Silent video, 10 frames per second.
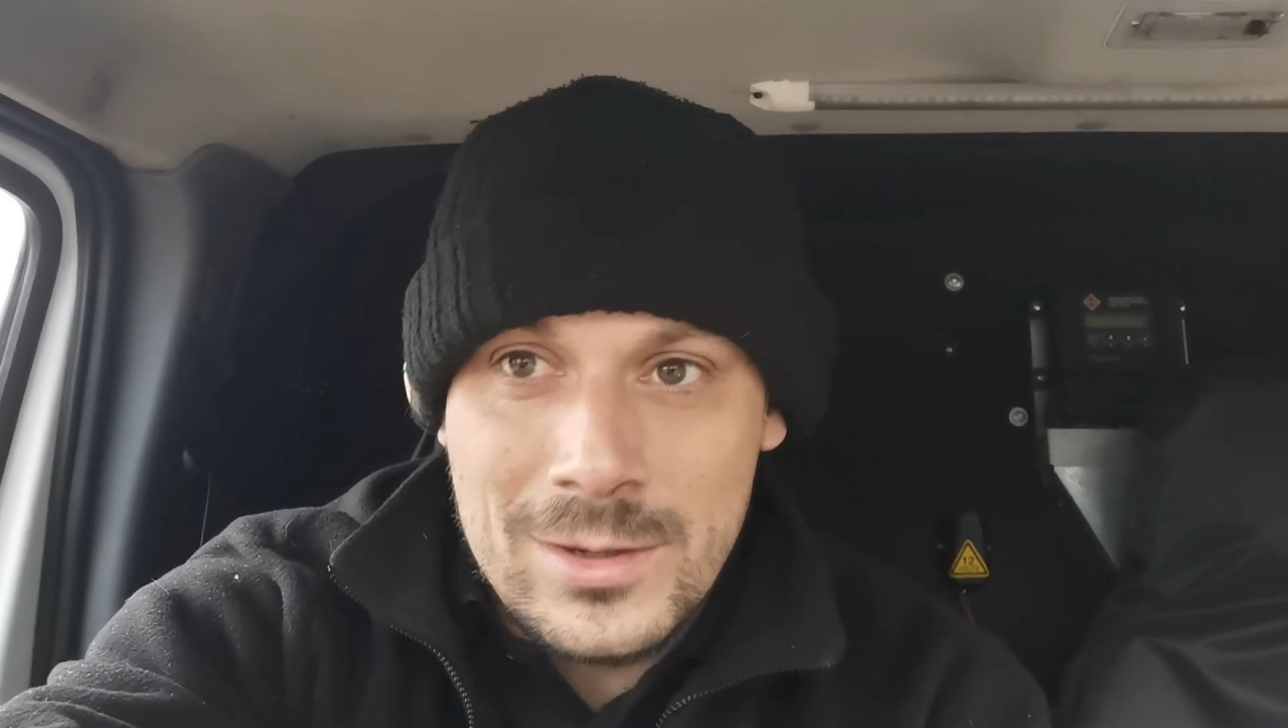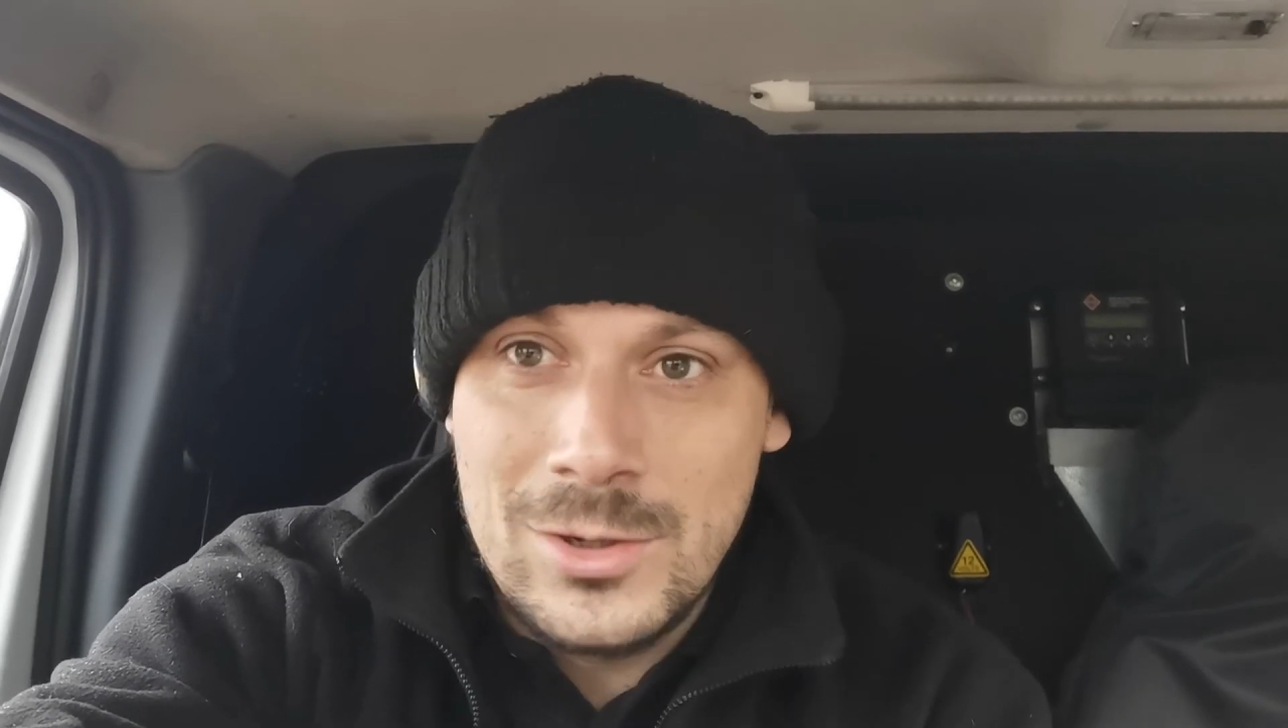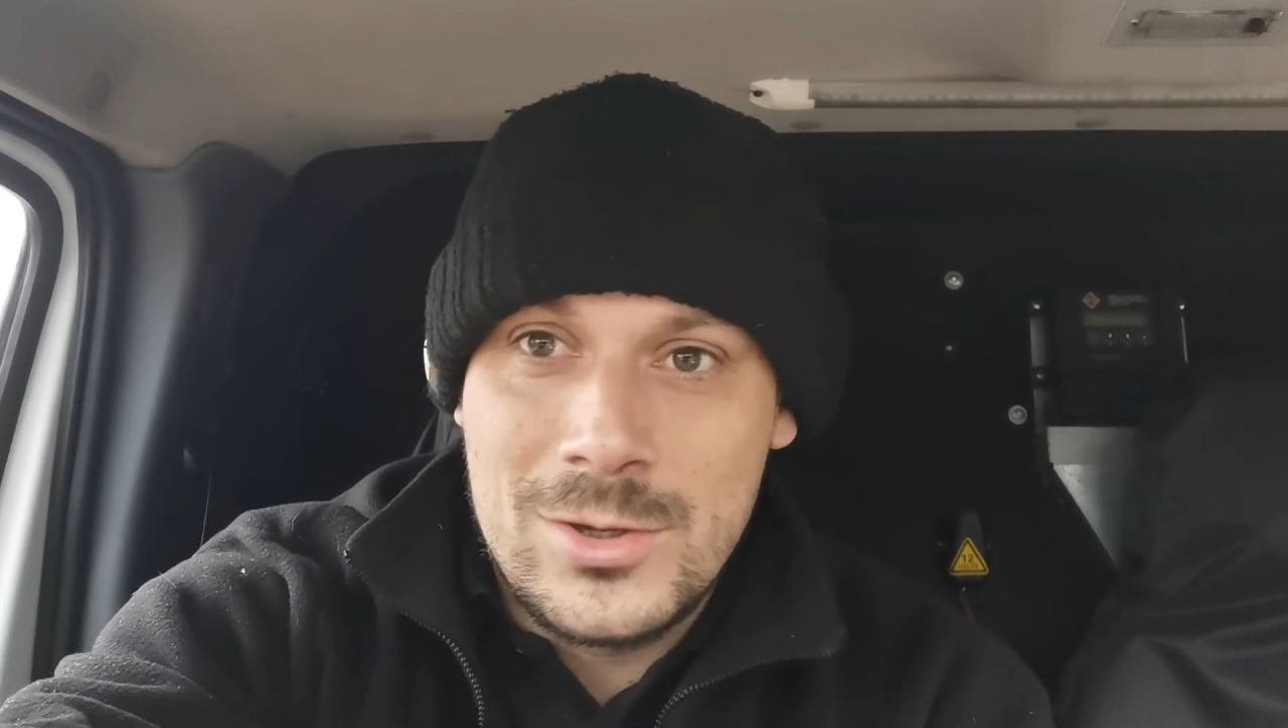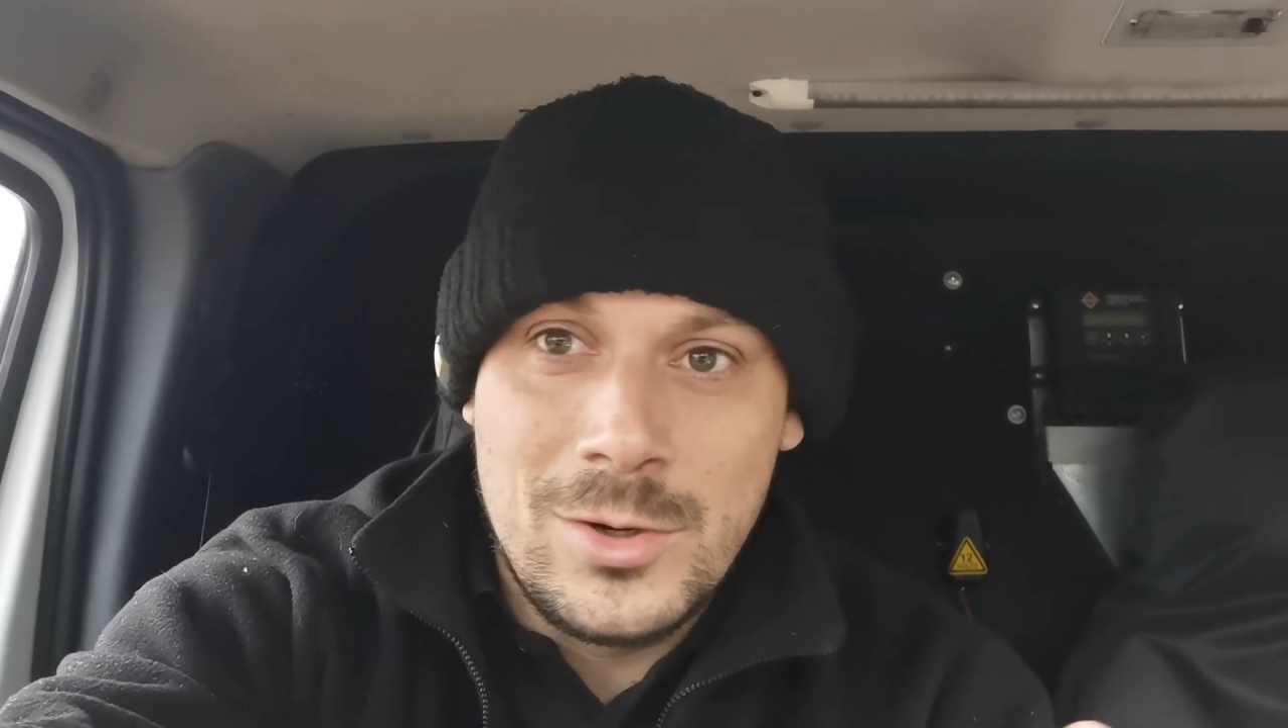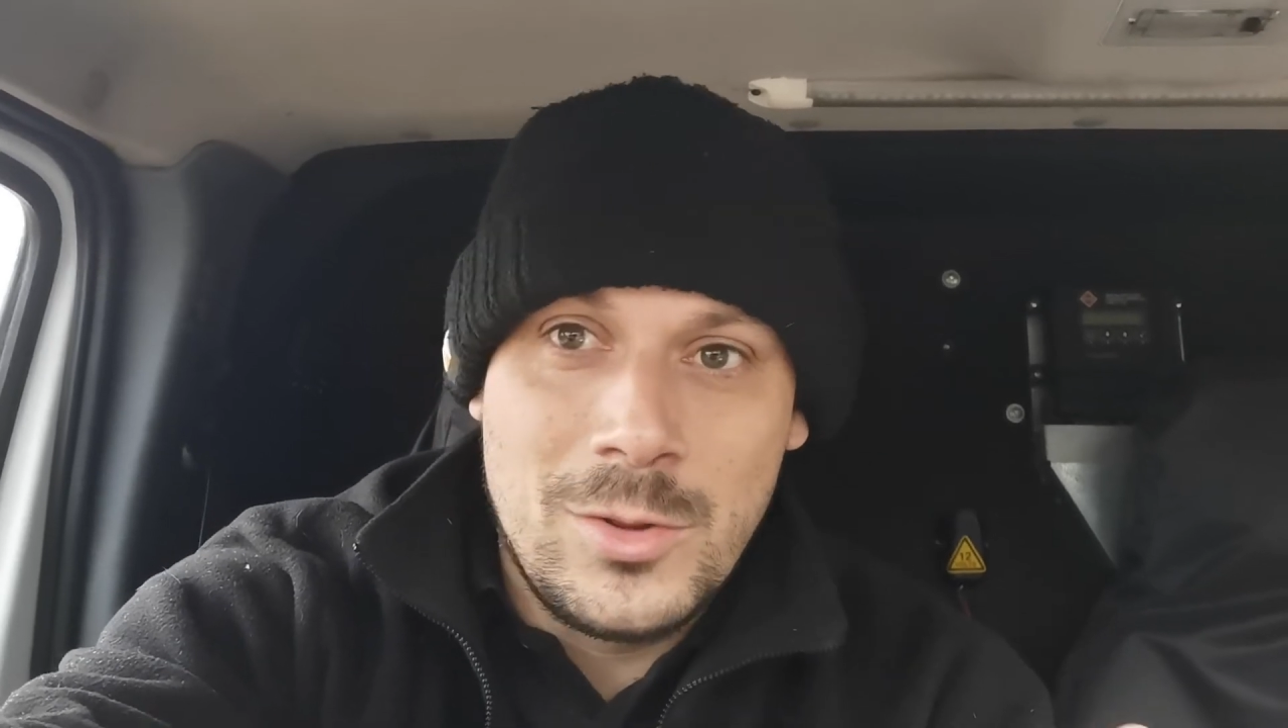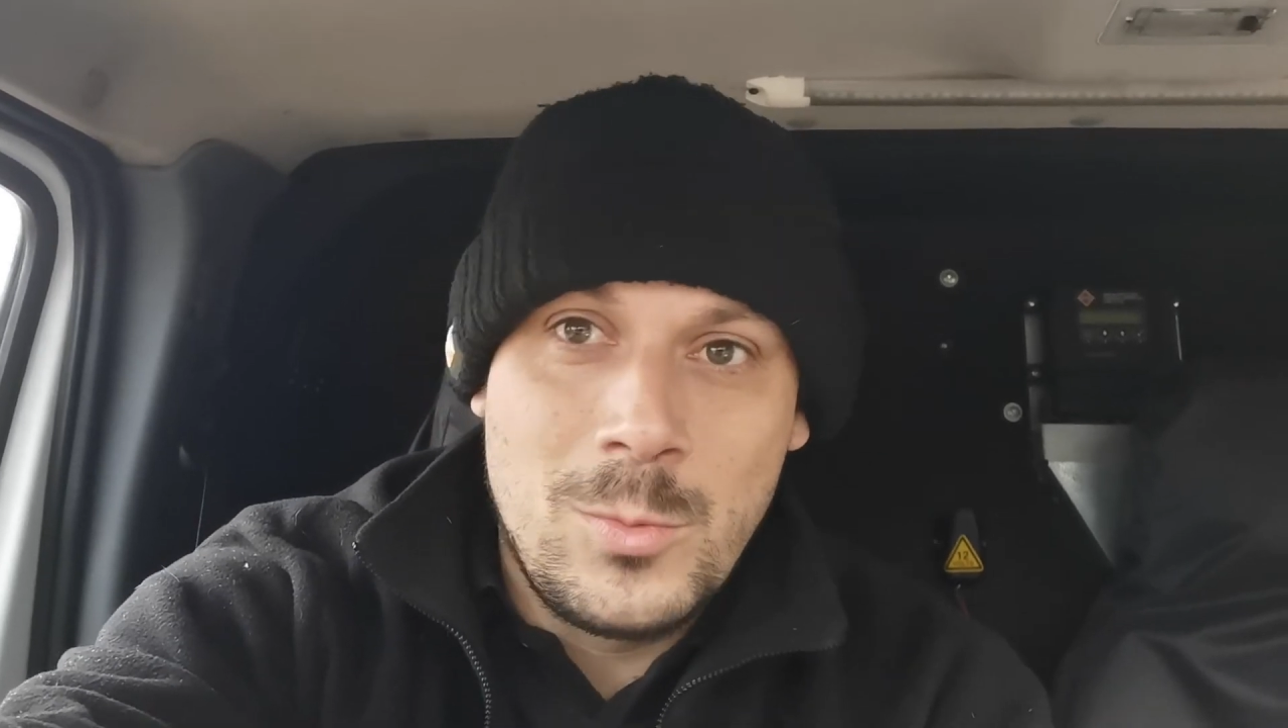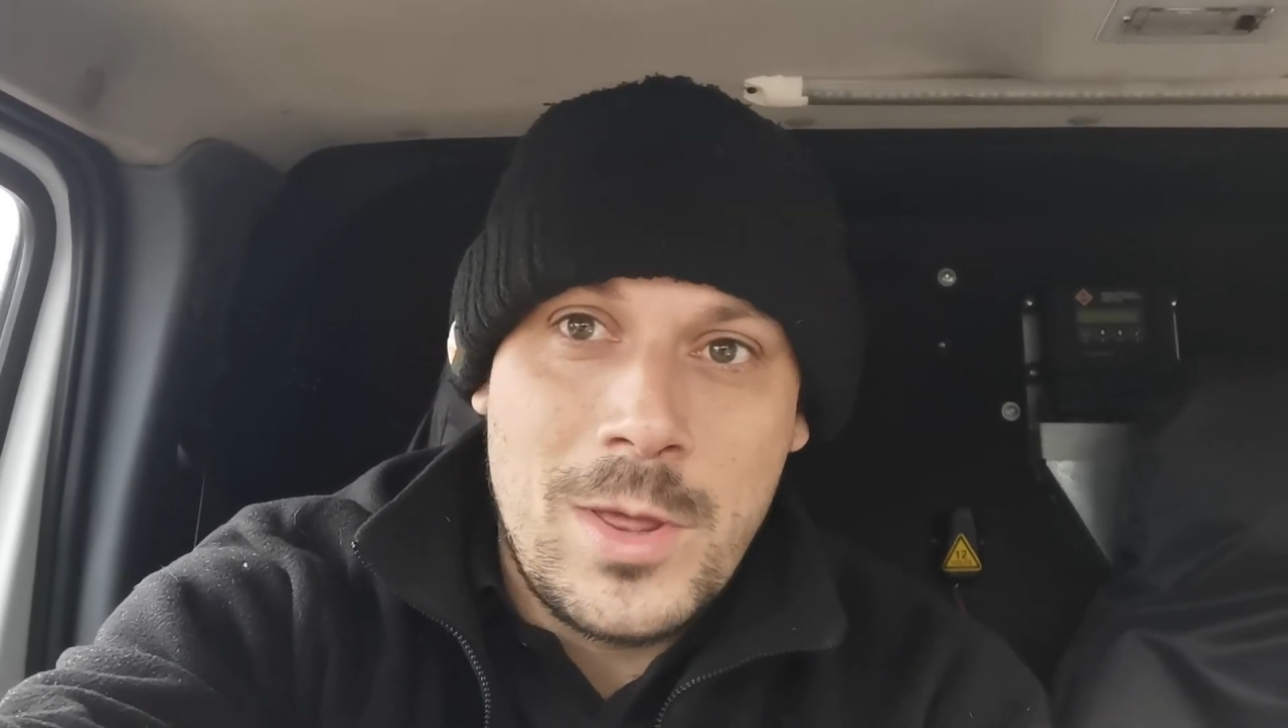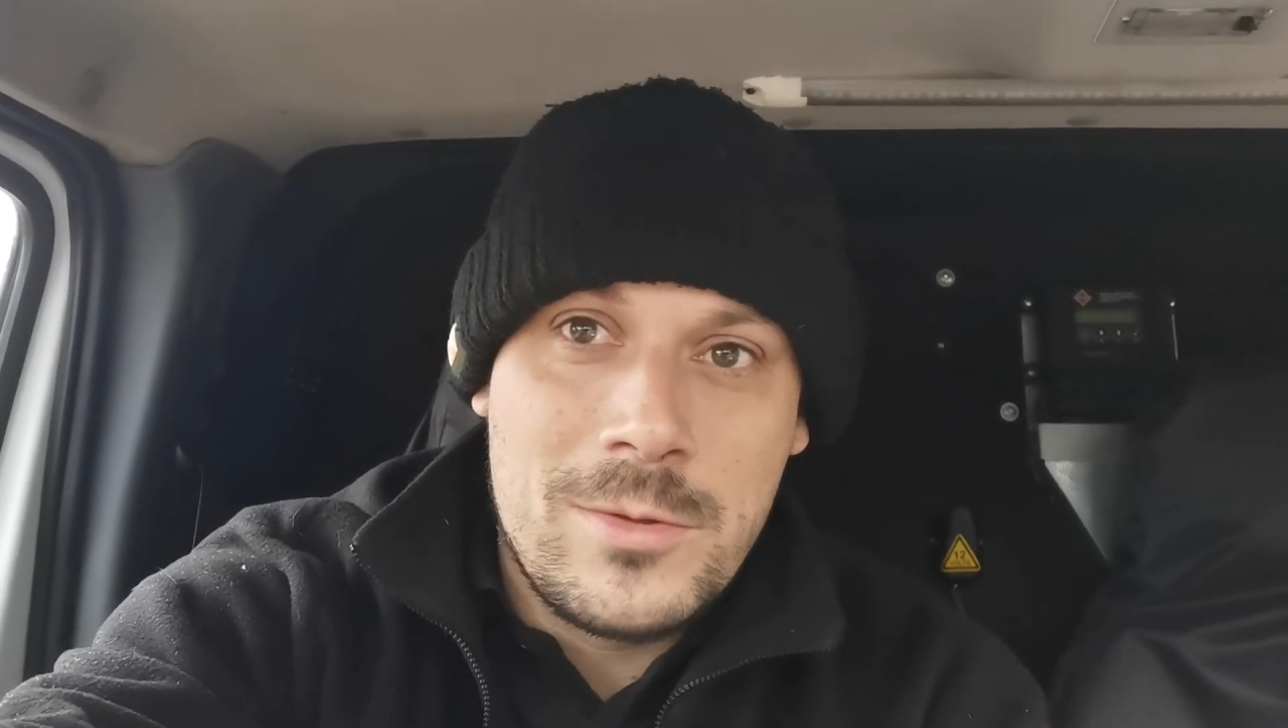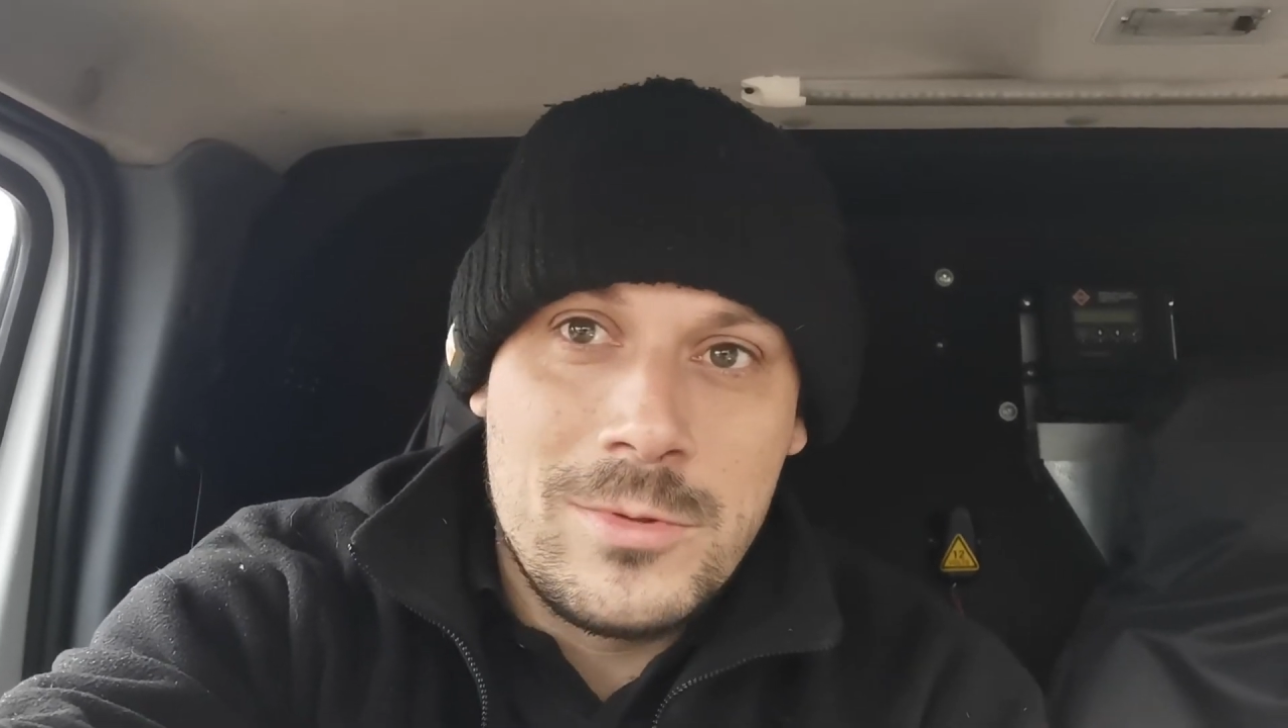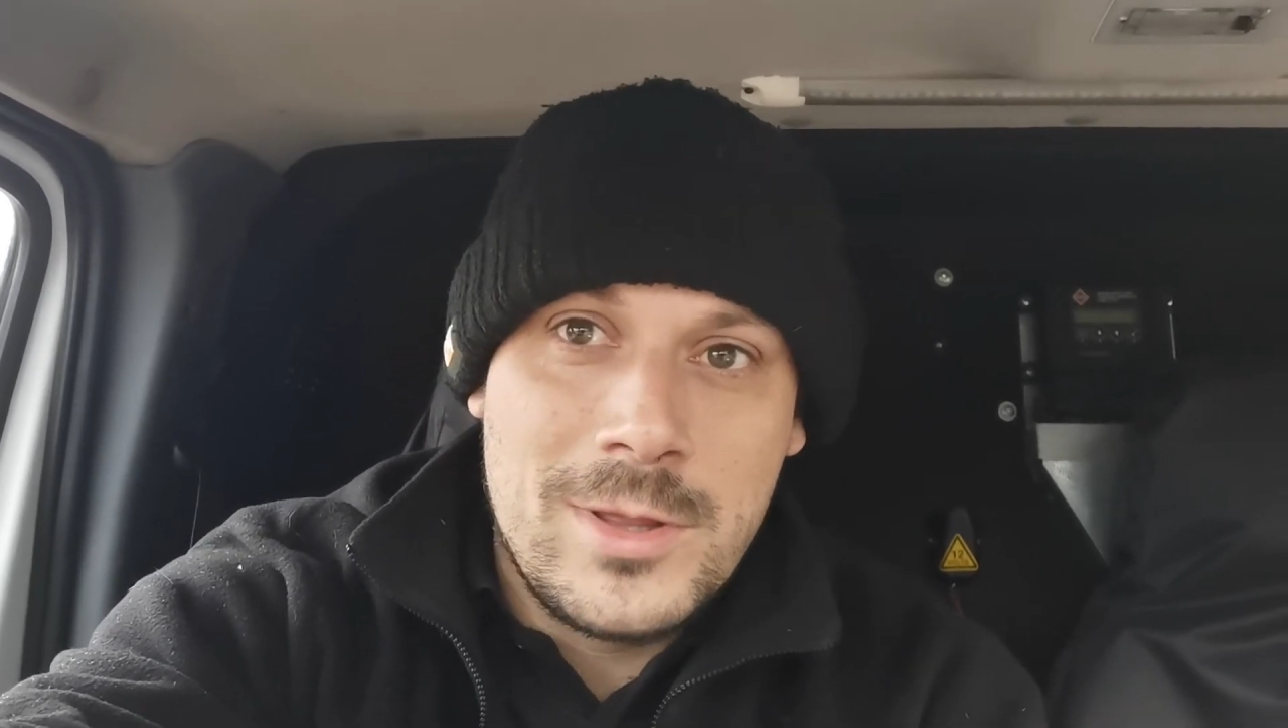looking at the weather